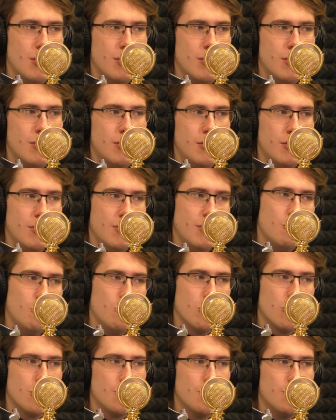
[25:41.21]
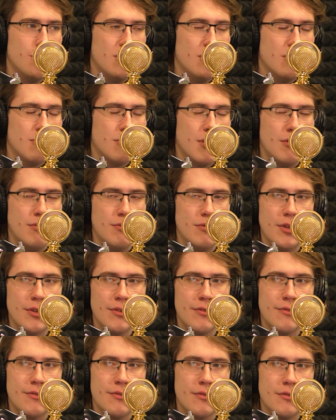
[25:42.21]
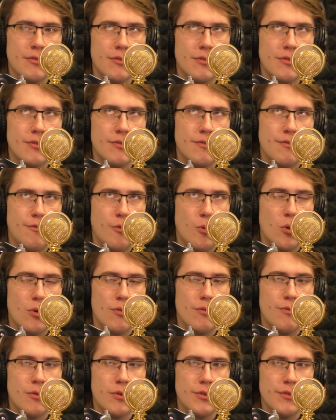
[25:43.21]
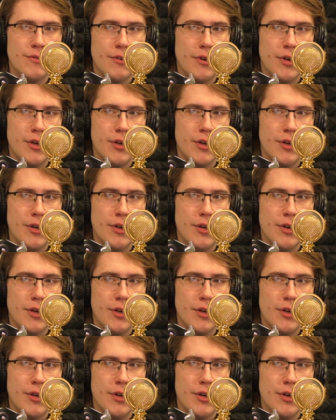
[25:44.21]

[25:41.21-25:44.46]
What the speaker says: Work week around like 4:45.